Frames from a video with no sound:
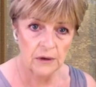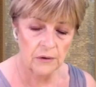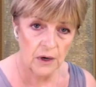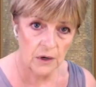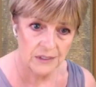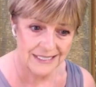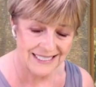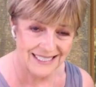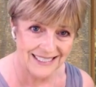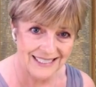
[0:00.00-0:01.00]
your cards
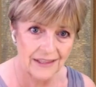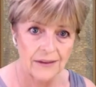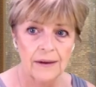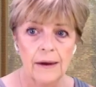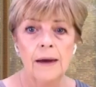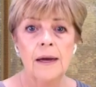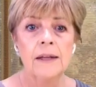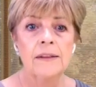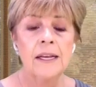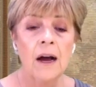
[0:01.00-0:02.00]
together.
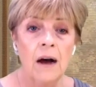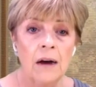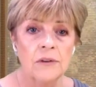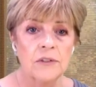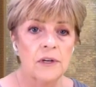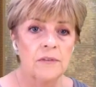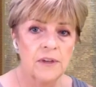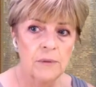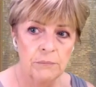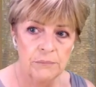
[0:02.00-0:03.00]
The art of
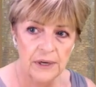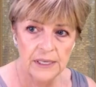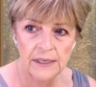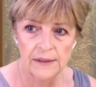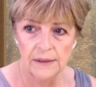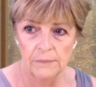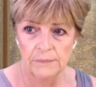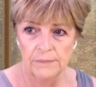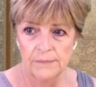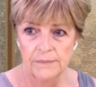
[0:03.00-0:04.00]
combining them.
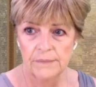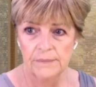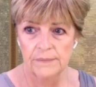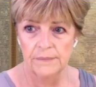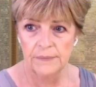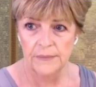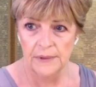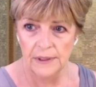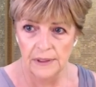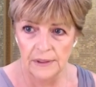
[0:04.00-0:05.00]

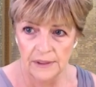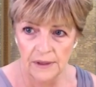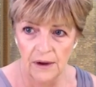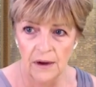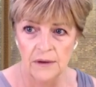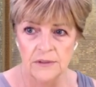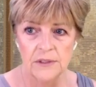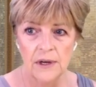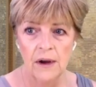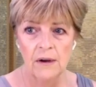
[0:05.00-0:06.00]
The art
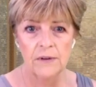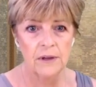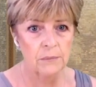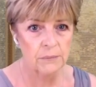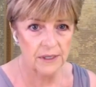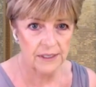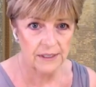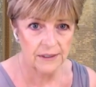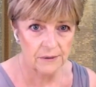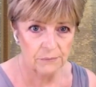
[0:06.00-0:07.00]
of
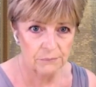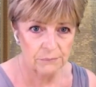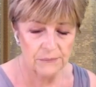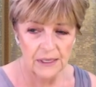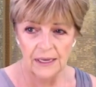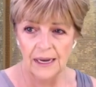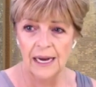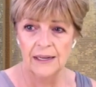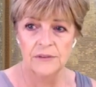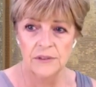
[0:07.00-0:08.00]
combining them.
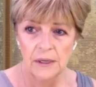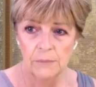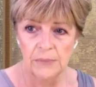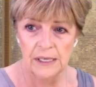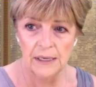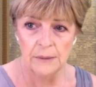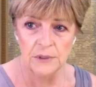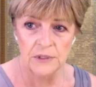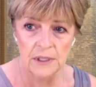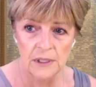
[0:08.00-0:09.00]
And being able
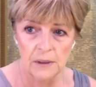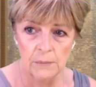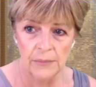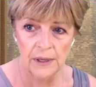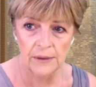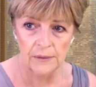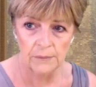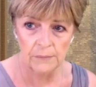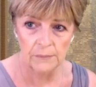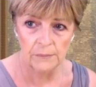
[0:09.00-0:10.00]
to combine
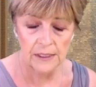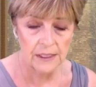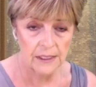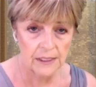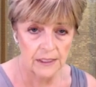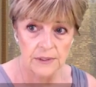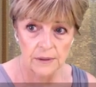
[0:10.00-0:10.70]
them is